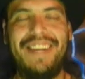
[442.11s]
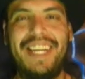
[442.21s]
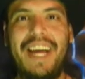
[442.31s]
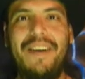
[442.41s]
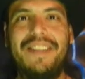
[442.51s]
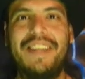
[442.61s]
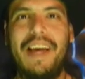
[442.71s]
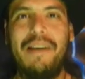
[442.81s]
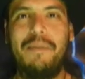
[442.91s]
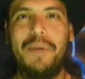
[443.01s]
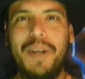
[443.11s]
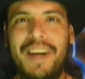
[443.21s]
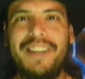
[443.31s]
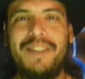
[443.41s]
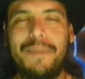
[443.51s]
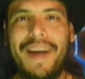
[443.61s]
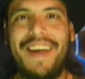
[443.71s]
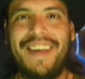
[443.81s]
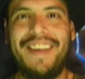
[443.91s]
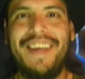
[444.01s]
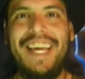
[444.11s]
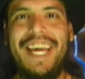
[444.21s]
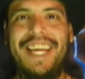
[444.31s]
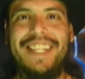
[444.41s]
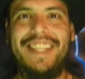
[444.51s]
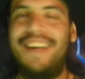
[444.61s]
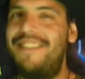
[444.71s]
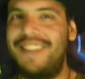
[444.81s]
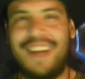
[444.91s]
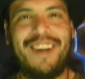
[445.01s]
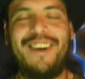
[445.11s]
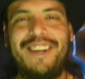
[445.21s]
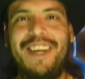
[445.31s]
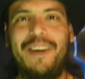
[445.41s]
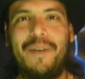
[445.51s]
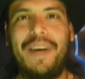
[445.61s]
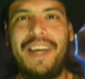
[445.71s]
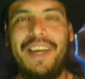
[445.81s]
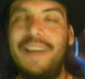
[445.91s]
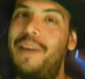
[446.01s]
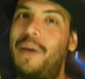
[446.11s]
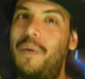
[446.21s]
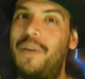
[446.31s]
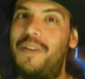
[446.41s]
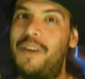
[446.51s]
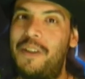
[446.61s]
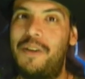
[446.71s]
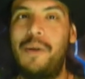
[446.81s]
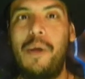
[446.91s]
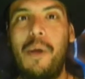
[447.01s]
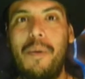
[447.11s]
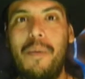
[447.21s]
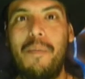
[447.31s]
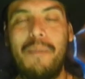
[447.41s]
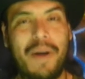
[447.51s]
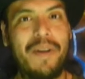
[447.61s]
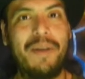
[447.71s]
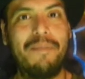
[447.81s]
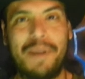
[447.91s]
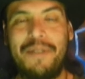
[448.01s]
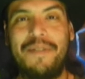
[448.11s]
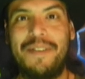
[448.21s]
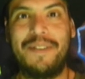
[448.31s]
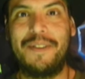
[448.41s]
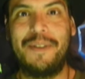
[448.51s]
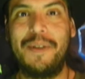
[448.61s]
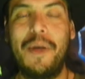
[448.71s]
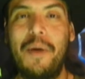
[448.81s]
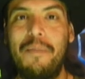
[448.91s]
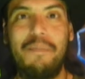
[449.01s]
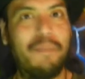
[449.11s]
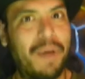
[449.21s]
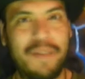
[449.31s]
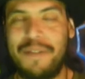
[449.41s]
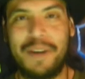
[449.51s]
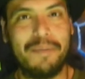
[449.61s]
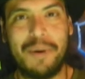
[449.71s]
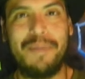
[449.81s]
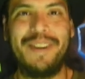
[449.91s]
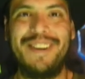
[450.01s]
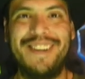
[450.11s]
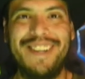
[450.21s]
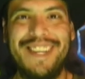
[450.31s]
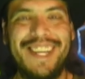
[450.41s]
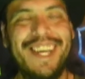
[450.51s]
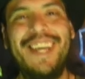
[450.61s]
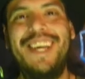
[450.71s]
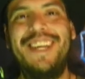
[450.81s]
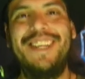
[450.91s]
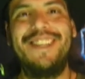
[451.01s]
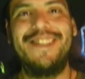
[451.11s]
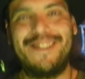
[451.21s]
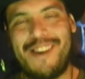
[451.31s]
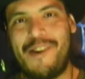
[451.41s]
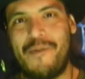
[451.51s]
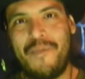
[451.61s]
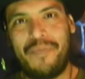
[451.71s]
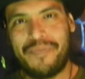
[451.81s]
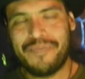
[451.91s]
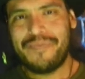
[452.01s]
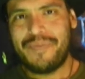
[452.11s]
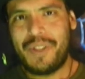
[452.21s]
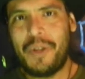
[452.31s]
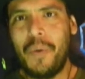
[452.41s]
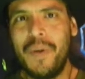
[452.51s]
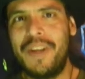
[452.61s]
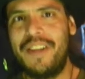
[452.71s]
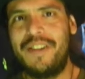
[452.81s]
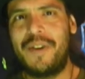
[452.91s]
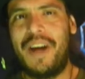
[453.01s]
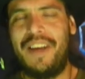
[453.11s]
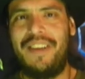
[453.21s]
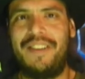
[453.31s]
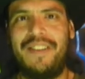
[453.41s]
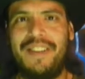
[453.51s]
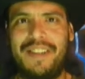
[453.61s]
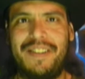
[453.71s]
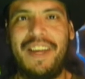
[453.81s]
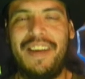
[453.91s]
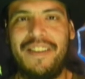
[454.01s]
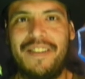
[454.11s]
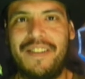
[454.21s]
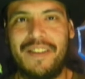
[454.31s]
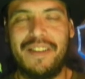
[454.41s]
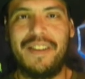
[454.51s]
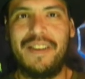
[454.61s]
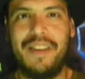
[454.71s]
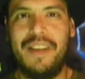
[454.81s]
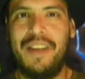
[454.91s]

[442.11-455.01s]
And now it's time to put on a smile and love and light our day away with another merry metaphysical motherfucking moment. So, with all the trials these days and all the